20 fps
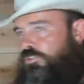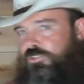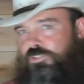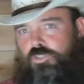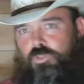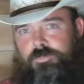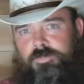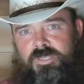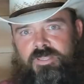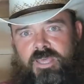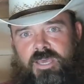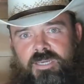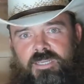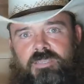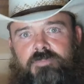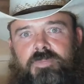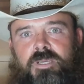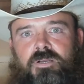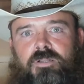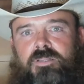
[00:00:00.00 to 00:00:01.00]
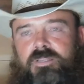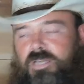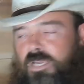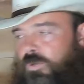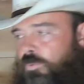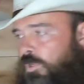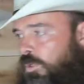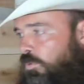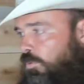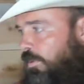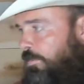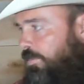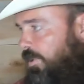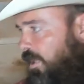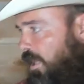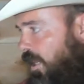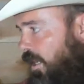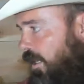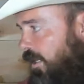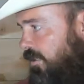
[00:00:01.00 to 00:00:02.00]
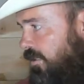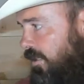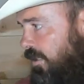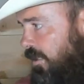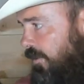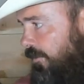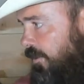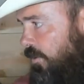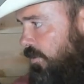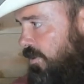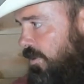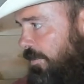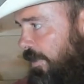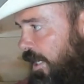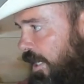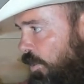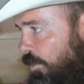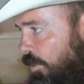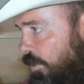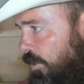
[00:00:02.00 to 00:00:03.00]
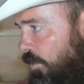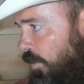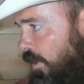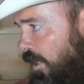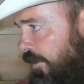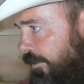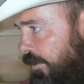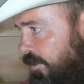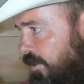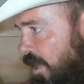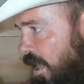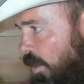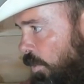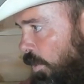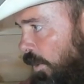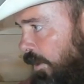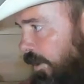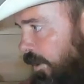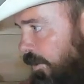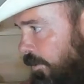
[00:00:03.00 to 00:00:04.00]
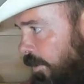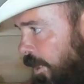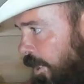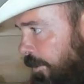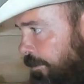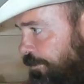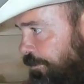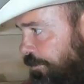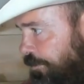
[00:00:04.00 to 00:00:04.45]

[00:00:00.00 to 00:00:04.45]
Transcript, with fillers: shoot me that email and I will reply to give you some help with whatever's not working right.